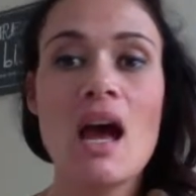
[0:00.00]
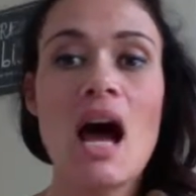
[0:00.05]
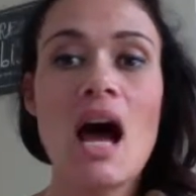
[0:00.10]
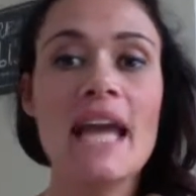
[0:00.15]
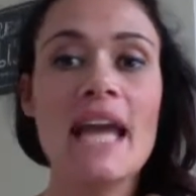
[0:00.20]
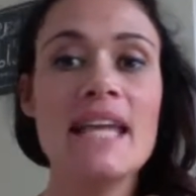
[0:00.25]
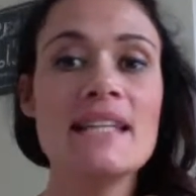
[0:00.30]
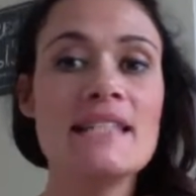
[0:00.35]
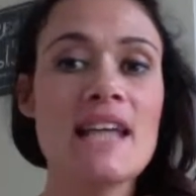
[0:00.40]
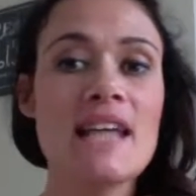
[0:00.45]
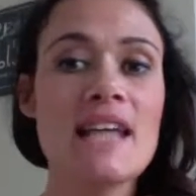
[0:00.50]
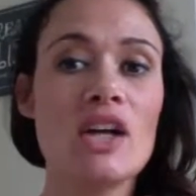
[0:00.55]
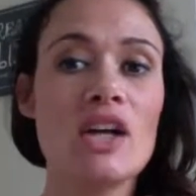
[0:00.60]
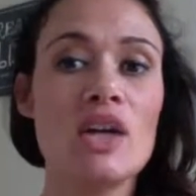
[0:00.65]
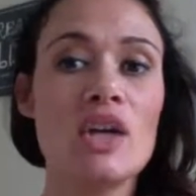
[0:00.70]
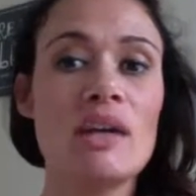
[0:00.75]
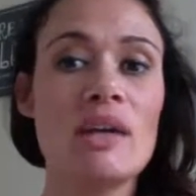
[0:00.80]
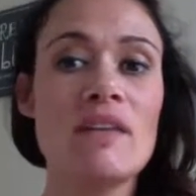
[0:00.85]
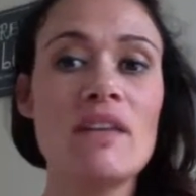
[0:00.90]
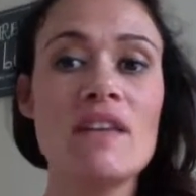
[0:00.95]
I can tell
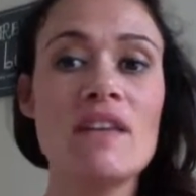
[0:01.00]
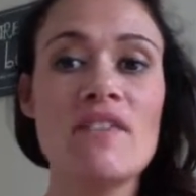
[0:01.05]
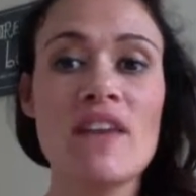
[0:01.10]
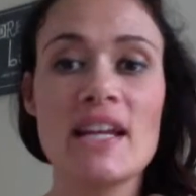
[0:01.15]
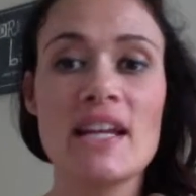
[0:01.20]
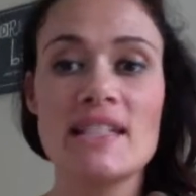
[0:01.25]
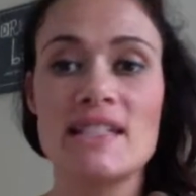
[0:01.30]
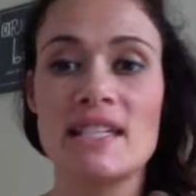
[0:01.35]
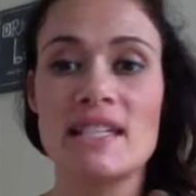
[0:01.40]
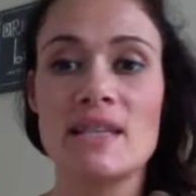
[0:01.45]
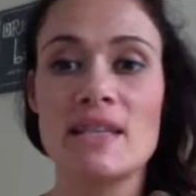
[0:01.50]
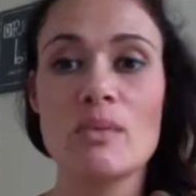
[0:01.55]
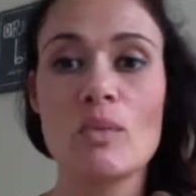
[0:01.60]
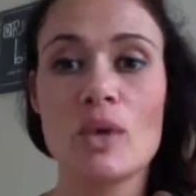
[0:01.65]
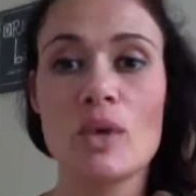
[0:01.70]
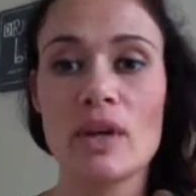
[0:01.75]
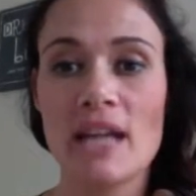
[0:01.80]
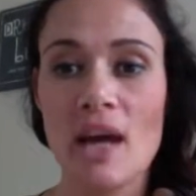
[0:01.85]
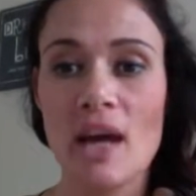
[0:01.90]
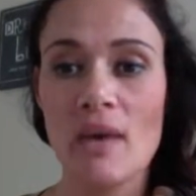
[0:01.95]
you, even if I didn't
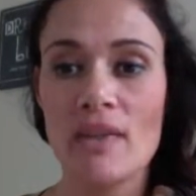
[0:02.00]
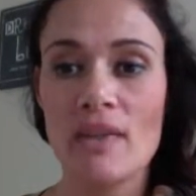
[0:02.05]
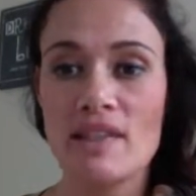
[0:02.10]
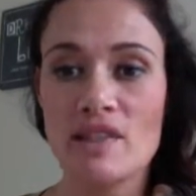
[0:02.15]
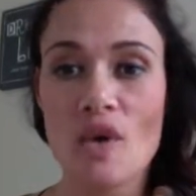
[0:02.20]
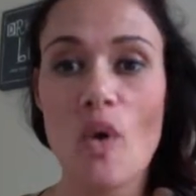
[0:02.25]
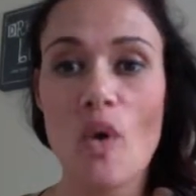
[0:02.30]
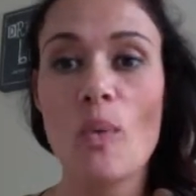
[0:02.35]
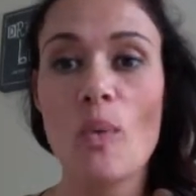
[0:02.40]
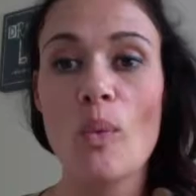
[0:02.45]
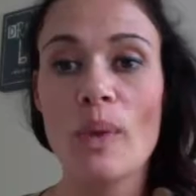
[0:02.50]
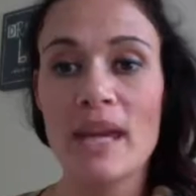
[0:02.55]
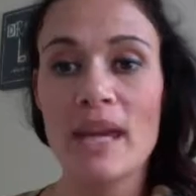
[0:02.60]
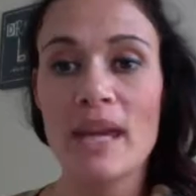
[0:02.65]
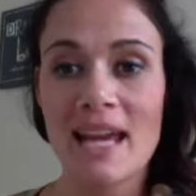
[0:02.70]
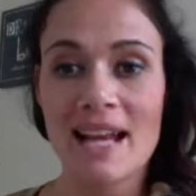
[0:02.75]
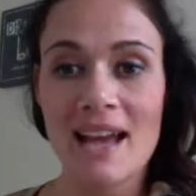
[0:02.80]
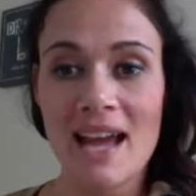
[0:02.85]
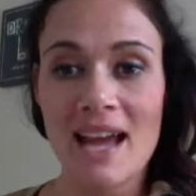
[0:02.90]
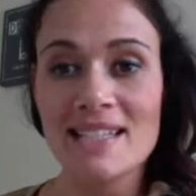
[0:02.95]
work out this whole week
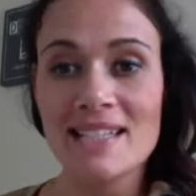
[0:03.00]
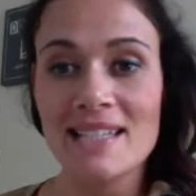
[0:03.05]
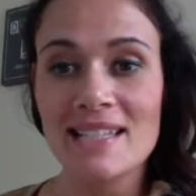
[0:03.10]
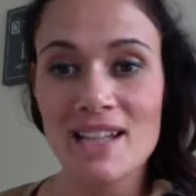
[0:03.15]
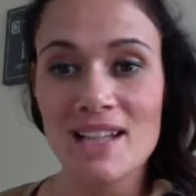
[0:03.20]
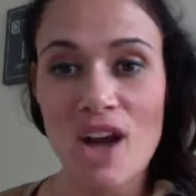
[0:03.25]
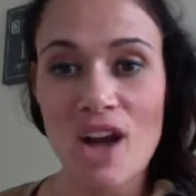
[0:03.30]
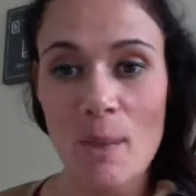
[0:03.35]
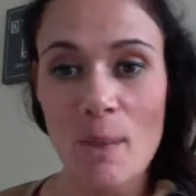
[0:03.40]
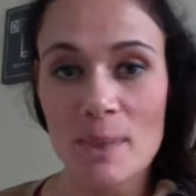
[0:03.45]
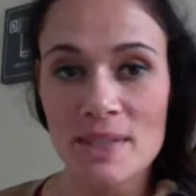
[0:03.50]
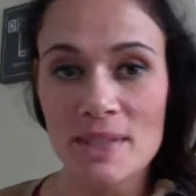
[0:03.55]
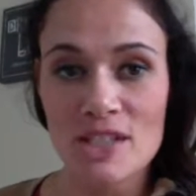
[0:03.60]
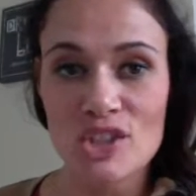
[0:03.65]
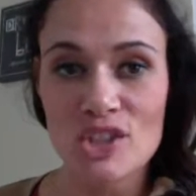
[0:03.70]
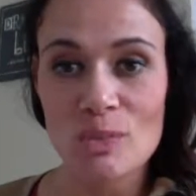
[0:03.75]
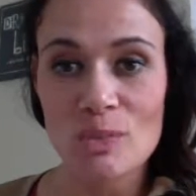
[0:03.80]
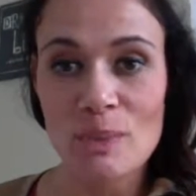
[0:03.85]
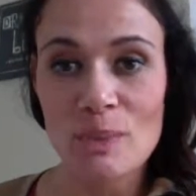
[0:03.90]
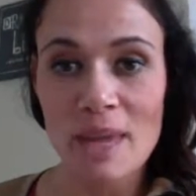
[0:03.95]
and I did the
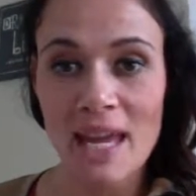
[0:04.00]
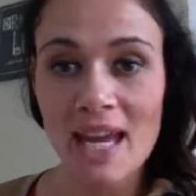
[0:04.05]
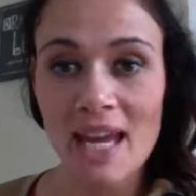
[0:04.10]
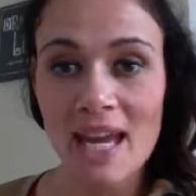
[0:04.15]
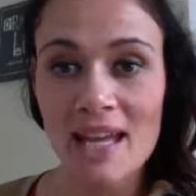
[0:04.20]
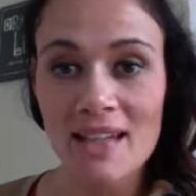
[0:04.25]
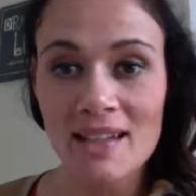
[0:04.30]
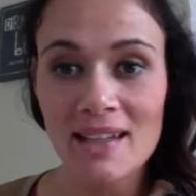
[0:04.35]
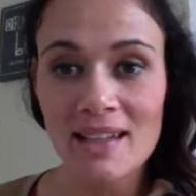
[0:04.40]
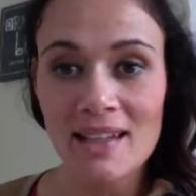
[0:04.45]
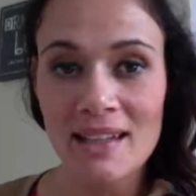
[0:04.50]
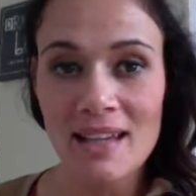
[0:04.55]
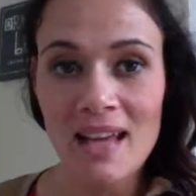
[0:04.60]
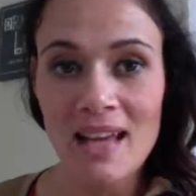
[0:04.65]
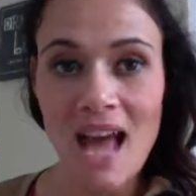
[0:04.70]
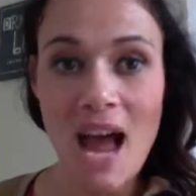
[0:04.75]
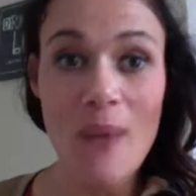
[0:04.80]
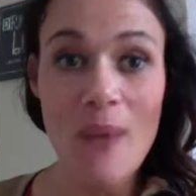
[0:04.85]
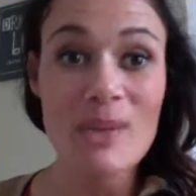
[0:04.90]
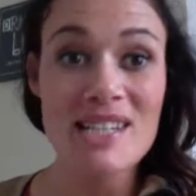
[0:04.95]
competition plan,
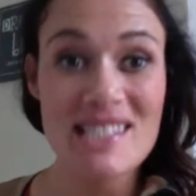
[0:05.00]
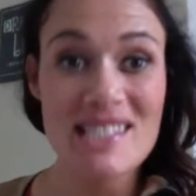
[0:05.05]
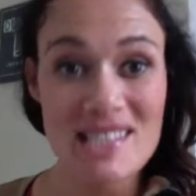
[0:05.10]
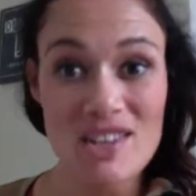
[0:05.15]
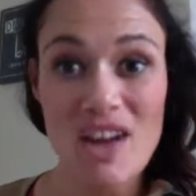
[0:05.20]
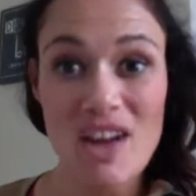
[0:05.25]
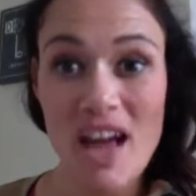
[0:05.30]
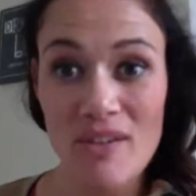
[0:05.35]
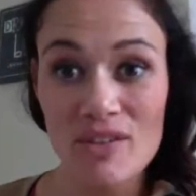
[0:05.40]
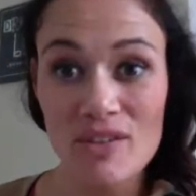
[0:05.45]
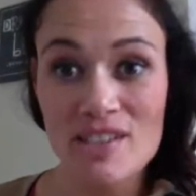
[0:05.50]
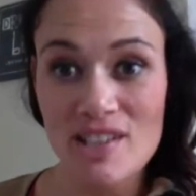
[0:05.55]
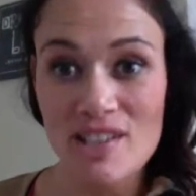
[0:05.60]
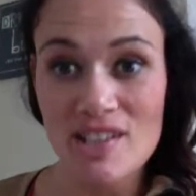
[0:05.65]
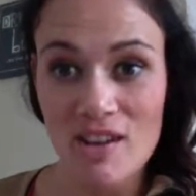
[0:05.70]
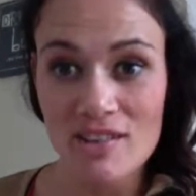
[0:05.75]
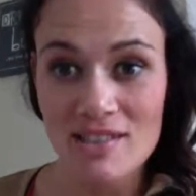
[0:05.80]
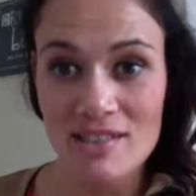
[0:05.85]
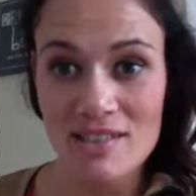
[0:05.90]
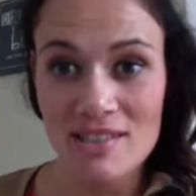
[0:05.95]
I would still have
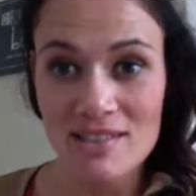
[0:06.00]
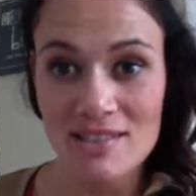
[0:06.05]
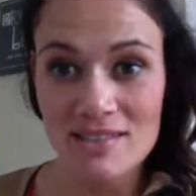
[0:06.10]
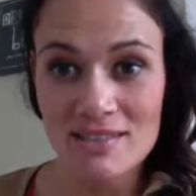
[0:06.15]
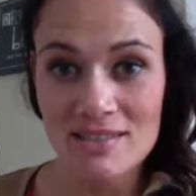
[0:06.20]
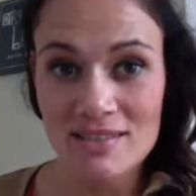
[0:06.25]
results.